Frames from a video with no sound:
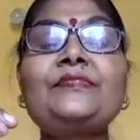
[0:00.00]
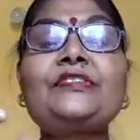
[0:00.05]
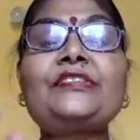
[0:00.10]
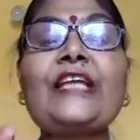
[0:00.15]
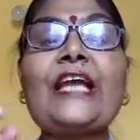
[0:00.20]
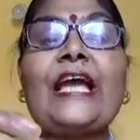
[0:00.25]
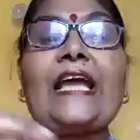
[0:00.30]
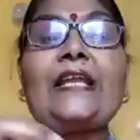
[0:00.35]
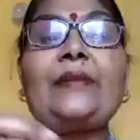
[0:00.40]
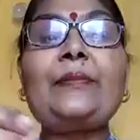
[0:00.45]

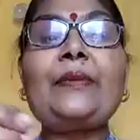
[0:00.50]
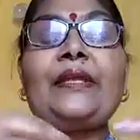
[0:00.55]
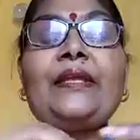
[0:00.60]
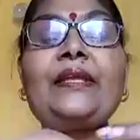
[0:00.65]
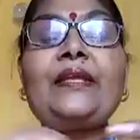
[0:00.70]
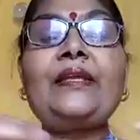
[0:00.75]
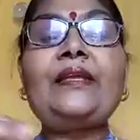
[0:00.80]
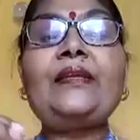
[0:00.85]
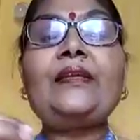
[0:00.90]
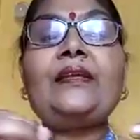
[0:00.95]
Can
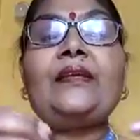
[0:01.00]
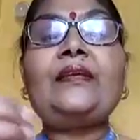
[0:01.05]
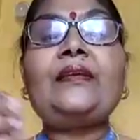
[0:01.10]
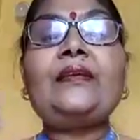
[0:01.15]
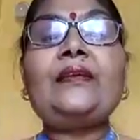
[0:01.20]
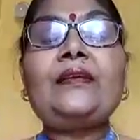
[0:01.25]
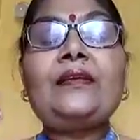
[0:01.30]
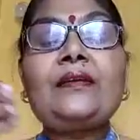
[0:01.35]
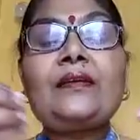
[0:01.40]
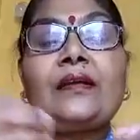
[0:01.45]
be
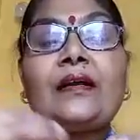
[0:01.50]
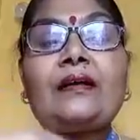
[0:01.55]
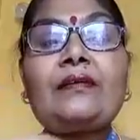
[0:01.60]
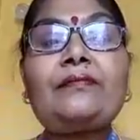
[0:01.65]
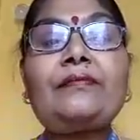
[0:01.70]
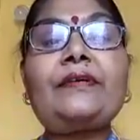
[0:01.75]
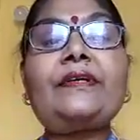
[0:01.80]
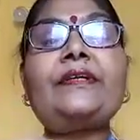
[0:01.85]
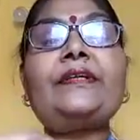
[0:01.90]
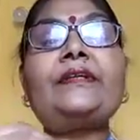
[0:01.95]

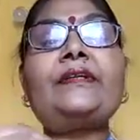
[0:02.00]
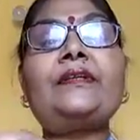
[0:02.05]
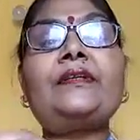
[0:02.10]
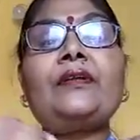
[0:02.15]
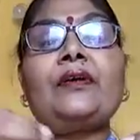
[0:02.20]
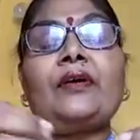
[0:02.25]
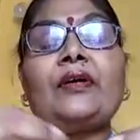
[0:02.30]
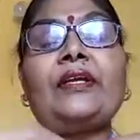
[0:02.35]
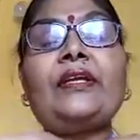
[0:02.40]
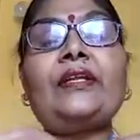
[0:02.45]
covered
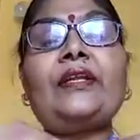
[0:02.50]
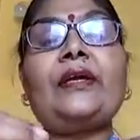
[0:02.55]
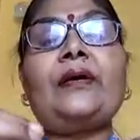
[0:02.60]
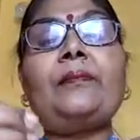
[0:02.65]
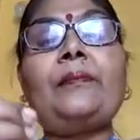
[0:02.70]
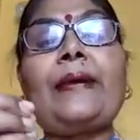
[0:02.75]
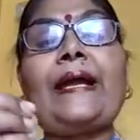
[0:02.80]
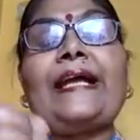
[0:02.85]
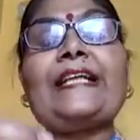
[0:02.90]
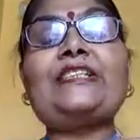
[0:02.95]
in a
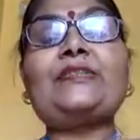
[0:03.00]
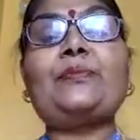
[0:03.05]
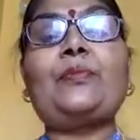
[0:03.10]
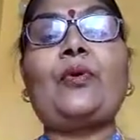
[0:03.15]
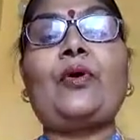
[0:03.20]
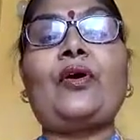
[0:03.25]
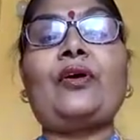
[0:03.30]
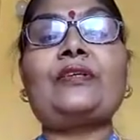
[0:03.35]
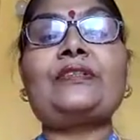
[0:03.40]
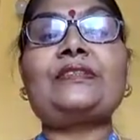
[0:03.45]

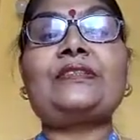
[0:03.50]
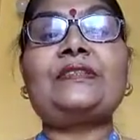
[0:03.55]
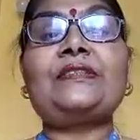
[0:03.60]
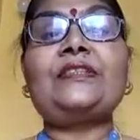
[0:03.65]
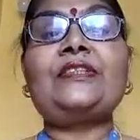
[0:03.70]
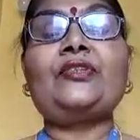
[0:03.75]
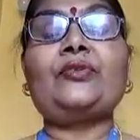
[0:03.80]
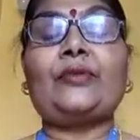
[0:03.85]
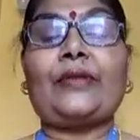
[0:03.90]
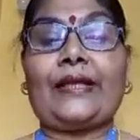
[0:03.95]
matchbox.
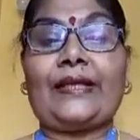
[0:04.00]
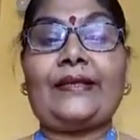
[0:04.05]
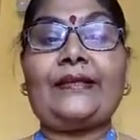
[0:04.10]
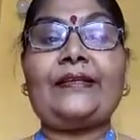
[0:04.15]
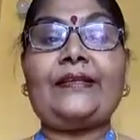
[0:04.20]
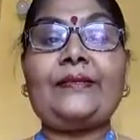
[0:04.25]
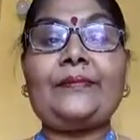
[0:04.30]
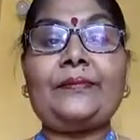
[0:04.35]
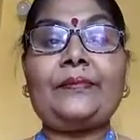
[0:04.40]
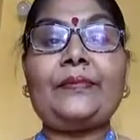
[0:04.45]
You can
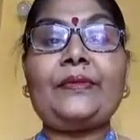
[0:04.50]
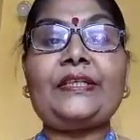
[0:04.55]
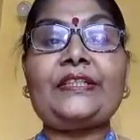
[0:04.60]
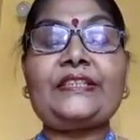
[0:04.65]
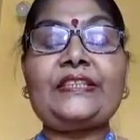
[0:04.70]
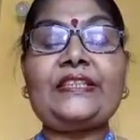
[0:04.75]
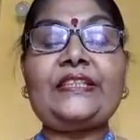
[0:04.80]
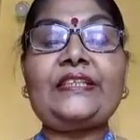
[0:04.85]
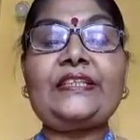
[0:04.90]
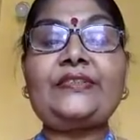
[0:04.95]

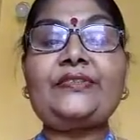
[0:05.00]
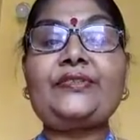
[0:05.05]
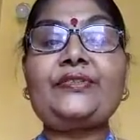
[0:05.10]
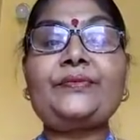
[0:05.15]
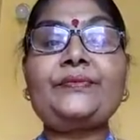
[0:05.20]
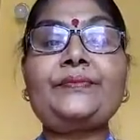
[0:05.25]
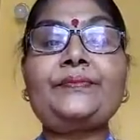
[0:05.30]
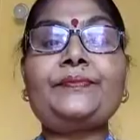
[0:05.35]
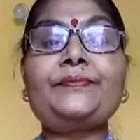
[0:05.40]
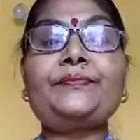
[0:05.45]
imagine it.
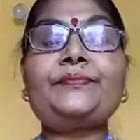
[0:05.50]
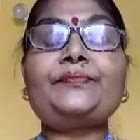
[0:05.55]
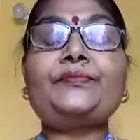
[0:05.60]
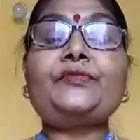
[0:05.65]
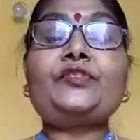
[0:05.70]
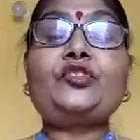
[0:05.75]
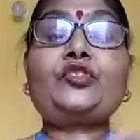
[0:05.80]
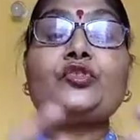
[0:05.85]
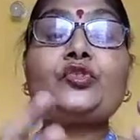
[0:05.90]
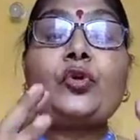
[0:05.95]

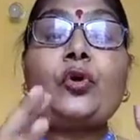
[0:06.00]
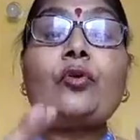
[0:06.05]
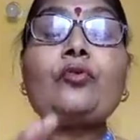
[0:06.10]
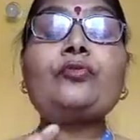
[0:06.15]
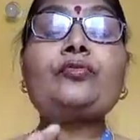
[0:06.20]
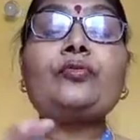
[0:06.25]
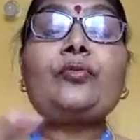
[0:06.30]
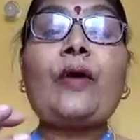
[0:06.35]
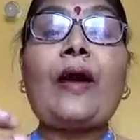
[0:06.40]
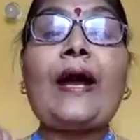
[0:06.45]
So
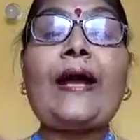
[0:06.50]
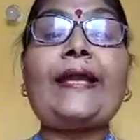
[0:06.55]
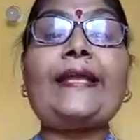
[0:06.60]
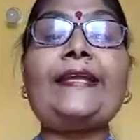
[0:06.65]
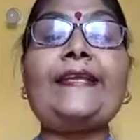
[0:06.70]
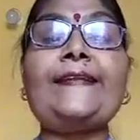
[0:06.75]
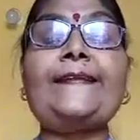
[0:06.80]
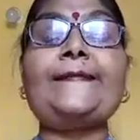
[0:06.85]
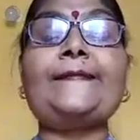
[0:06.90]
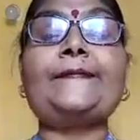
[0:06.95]

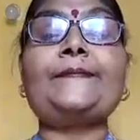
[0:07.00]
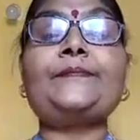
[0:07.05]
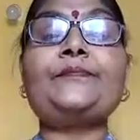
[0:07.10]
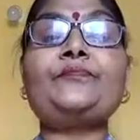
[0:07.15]
fine.